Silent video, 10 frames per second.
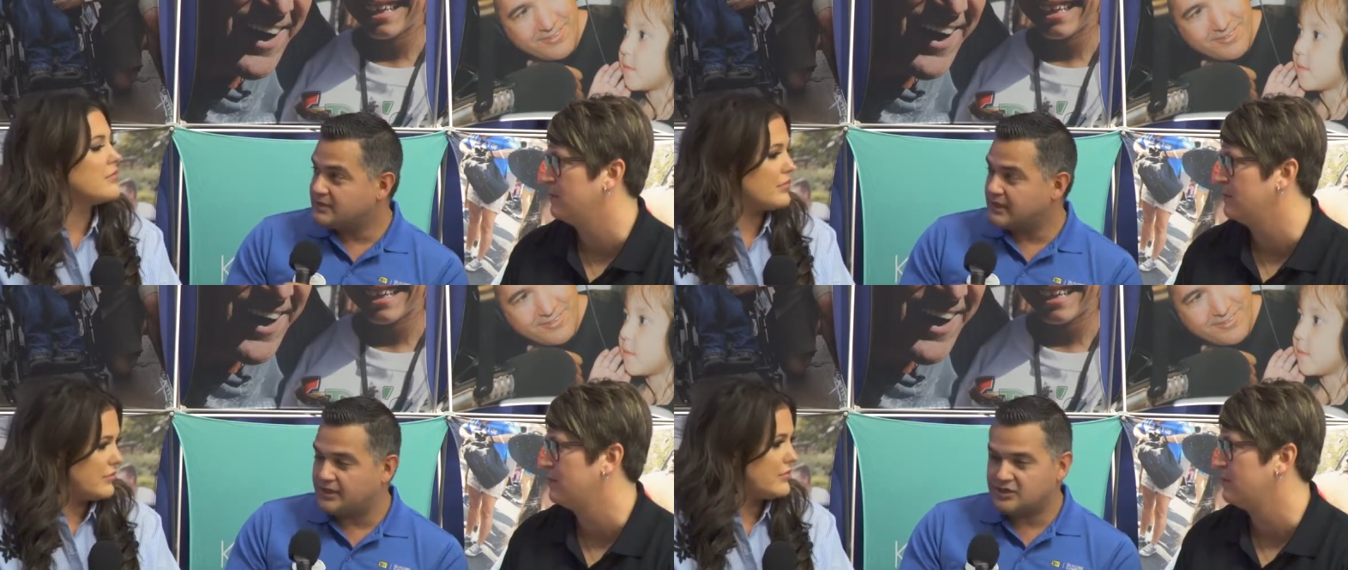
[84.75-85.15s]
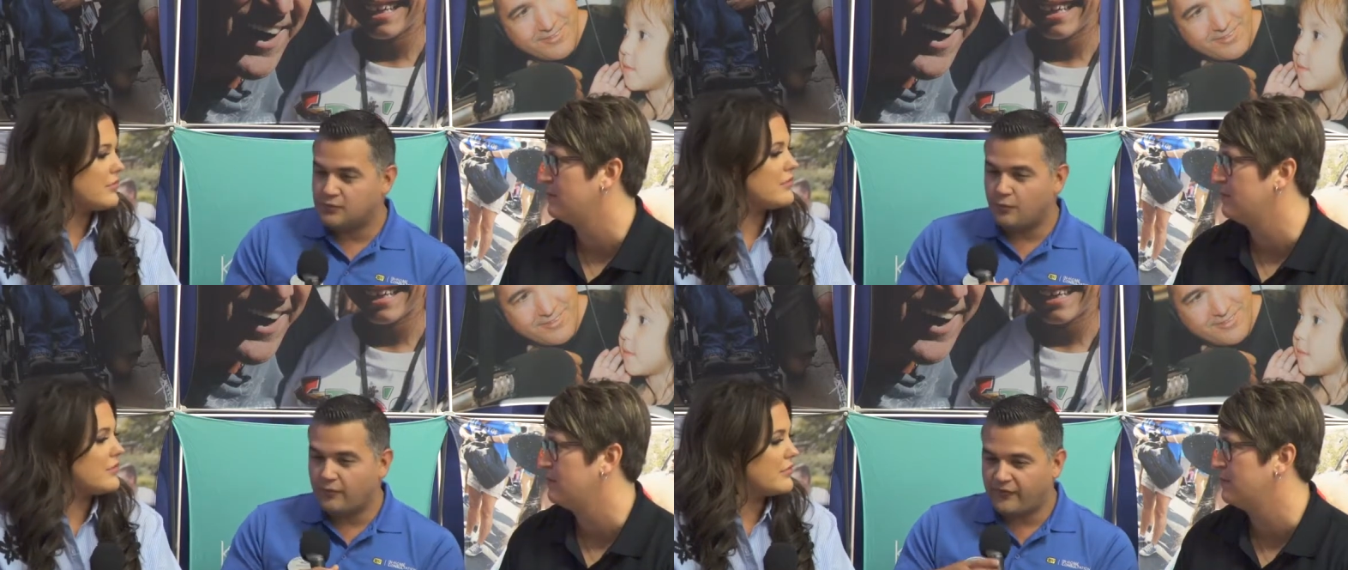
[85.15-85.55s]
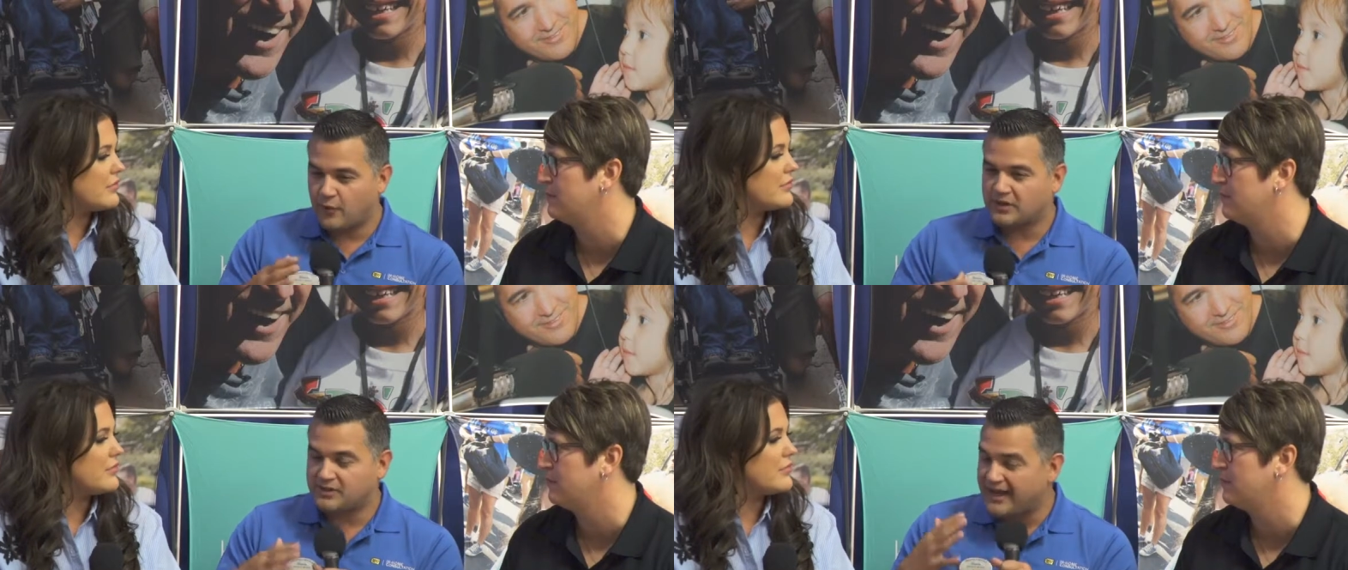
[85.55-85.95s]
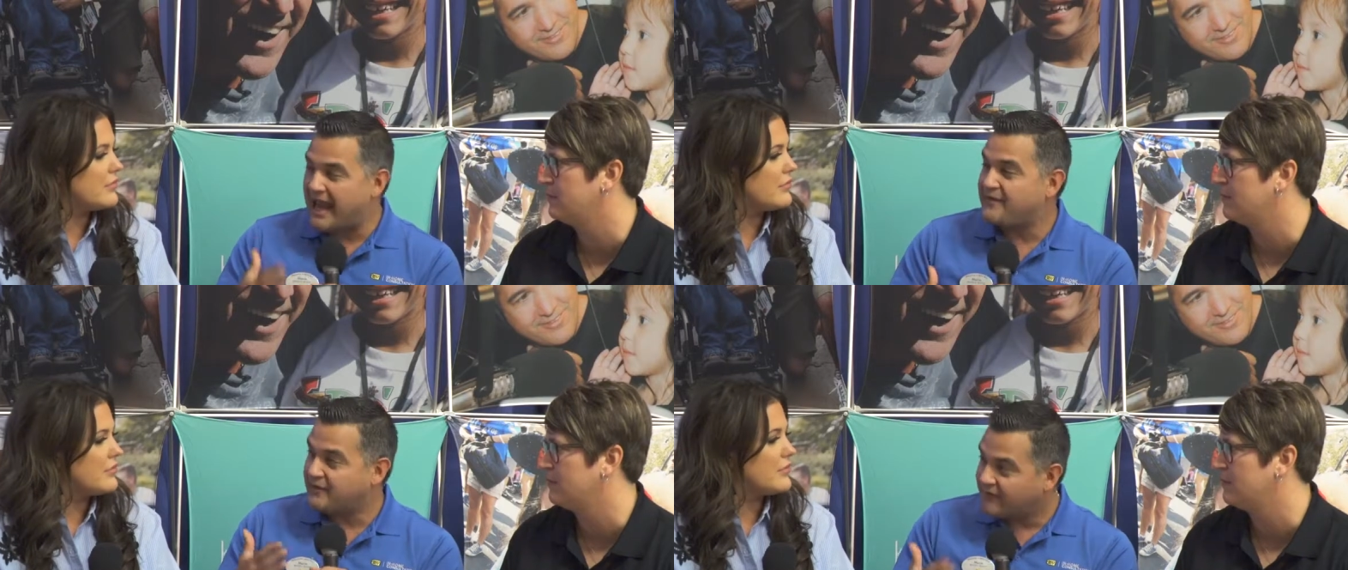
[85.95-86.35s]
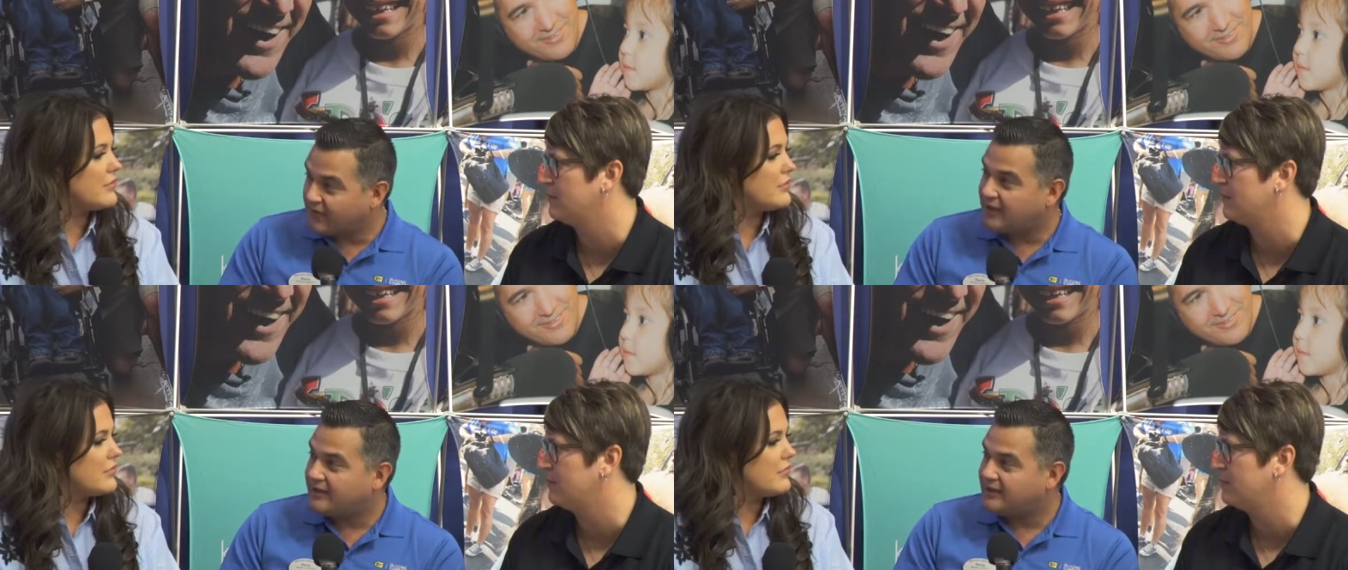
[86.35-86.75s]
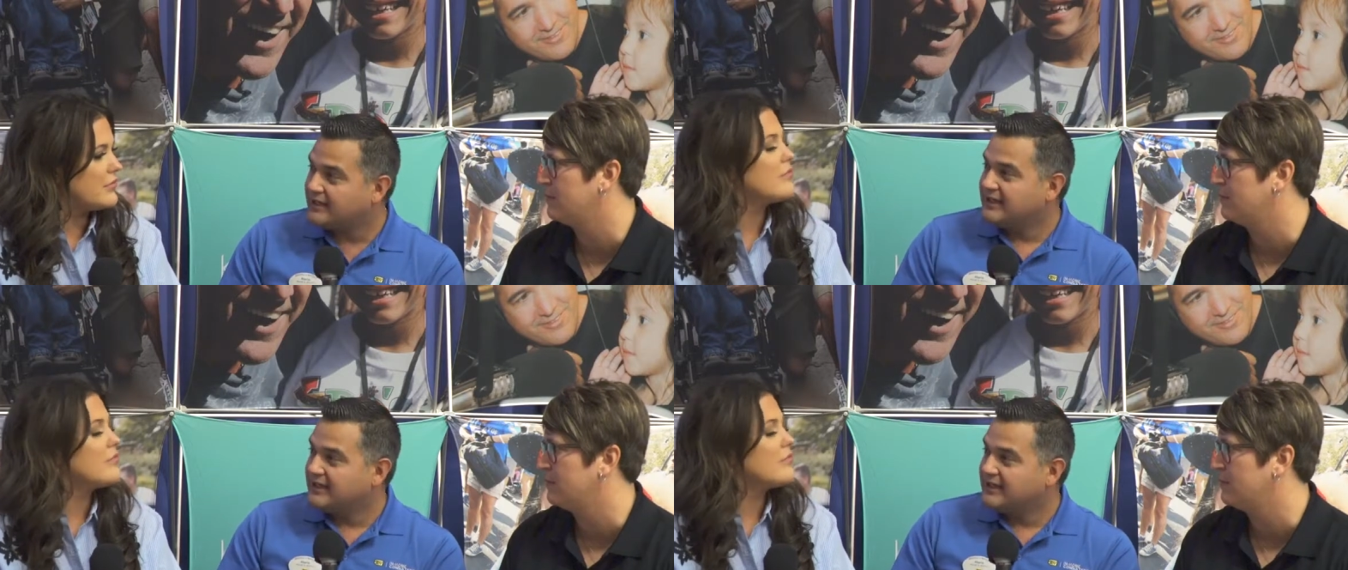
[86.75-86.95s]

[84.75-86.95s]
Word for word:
Speaker 1: and just focus on having fun